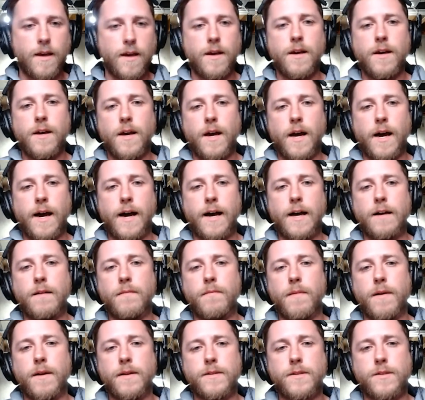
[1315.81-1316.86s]

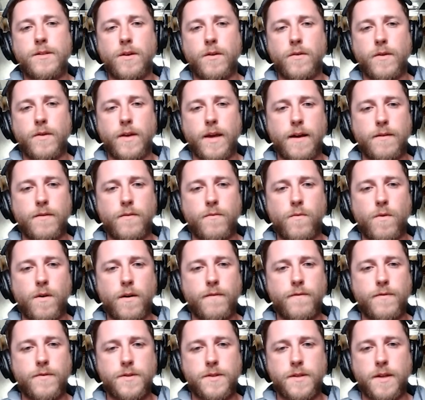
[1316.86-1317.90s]
And so, the
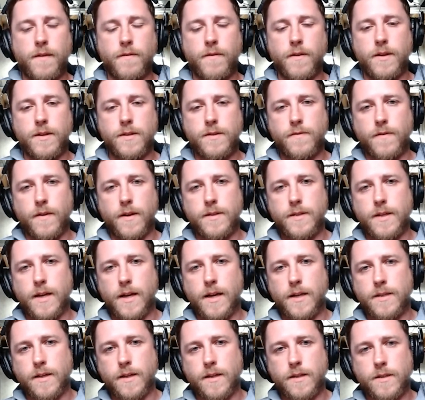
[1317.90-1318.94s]
1-for-7 is
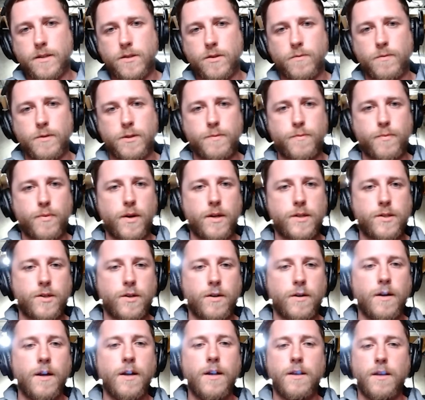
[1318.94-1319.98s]
fantastic. It's too much
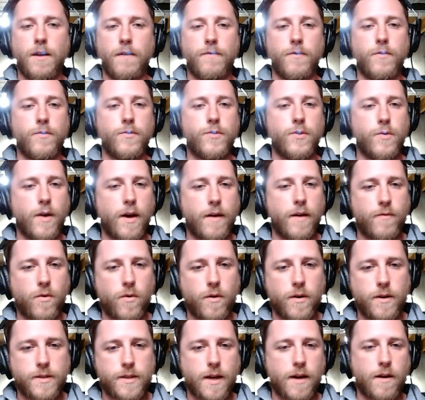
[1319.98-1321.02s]
pressure. If you do have
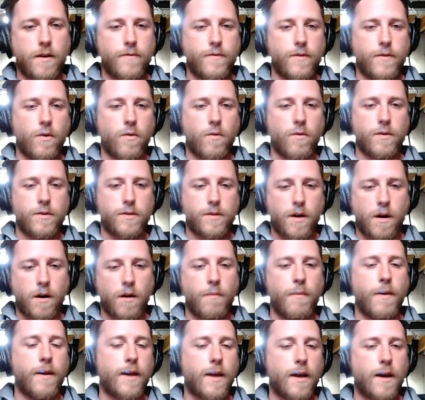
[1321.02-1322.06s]
auras out, if the auras are
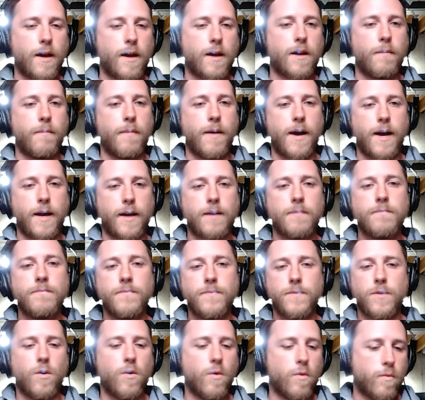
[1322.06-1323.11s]
making a comeback,
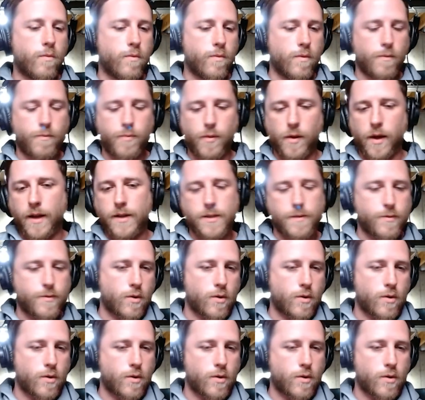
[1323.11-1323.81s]
or we're playing some sort of